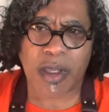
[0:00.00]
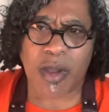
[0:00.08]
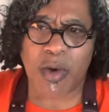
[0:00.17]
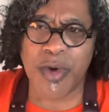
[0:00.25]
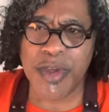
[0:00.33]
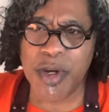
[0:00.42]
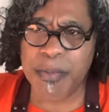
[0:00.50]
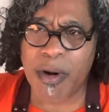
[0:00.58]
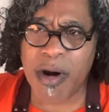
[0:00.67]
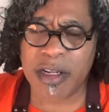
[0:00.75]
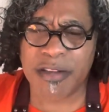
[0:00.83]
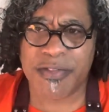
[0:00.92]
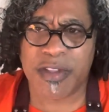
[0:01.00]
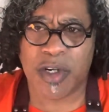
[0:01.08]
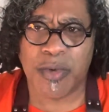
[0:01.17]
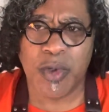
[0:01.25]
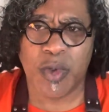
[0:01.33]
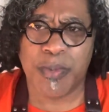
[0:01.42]
When you're part of the
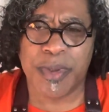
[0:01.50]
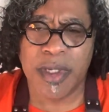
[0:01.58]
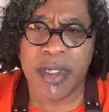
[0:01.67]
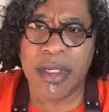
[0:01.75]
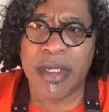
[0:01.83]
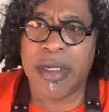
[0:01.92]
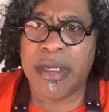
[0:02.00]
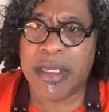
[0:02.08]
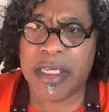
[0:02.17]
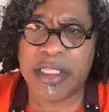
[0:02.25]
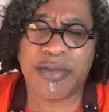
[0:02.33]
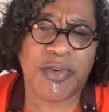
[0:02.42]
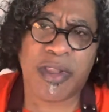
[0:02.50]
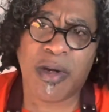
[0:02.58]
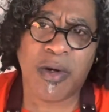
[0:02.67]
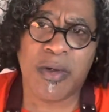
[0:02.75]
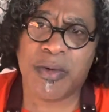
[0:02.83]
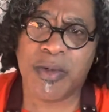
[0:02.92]
group, it's for the
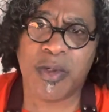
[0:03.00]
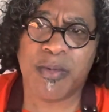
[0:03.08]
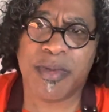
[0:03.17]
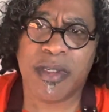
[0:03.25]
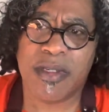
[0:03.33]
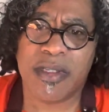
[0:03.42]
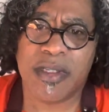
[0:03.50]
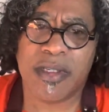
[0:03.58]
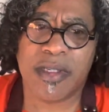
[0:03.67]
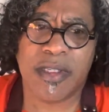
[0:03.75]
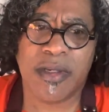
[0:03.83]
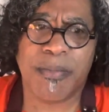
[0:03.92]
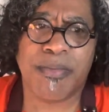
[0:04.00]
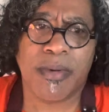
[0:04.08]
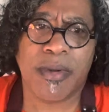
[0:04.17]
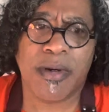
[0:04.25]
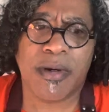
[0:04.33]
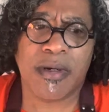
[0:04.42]
whole group.
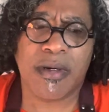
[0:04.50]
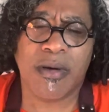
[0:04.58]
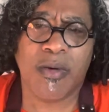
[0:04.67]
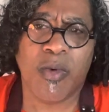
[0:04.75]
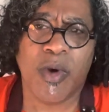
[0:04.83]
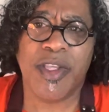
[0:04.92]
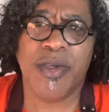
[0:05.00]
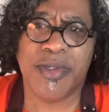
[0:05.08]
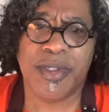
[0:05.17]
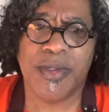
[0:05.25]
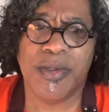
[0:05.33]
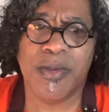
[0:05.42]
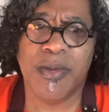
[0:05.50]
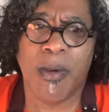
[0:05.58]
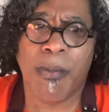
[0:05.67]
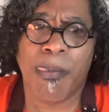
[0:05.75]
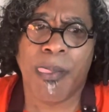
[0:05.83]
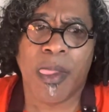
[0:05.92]
You're what you do
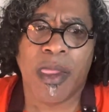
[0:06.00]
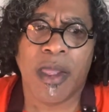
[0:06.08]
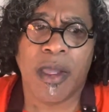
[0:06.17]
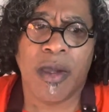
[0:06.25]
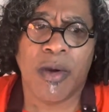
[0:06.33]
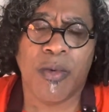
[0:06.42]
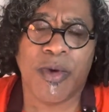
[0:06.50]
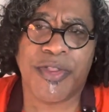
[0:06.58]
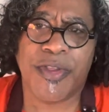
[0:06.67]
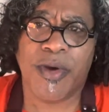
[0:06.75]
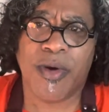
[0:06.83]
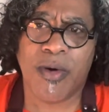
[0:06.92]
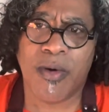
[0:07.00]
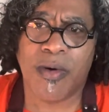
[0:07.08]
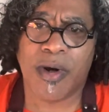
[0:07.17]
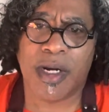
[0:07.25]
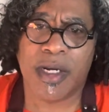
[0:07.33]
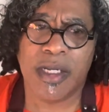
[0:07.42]
with your
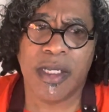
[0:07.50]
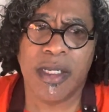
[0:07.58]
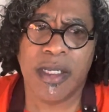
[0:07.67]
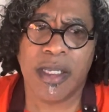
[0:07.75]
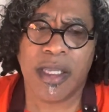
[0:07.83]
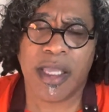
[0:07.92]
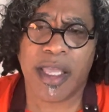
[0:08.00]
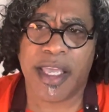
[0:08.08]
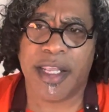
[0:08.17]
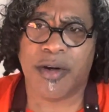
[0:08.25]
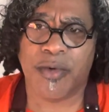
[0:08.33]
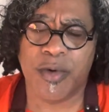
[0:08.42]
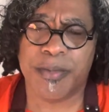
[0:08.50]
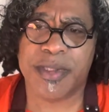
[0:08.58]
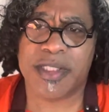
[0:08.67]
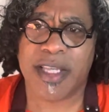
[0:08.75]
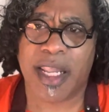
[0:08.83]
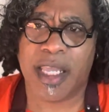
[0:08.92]
horn in a group
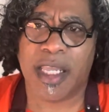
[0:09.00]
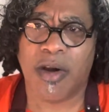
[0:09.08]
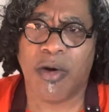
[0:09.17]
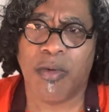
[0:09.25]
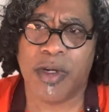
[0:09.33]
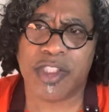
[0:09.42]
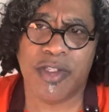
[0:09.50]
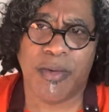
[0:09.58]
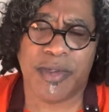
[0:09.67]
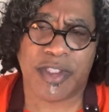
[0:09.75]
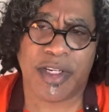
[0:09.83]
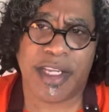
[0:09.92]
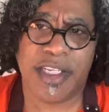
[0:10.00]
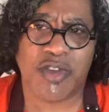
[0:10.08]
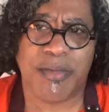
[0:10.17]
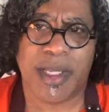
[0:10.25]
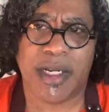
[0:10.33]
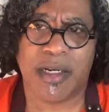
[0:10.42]
setting, or what you do with your
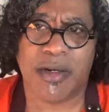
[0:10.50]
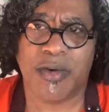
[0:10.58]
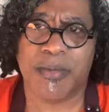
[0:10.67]
instrument in a group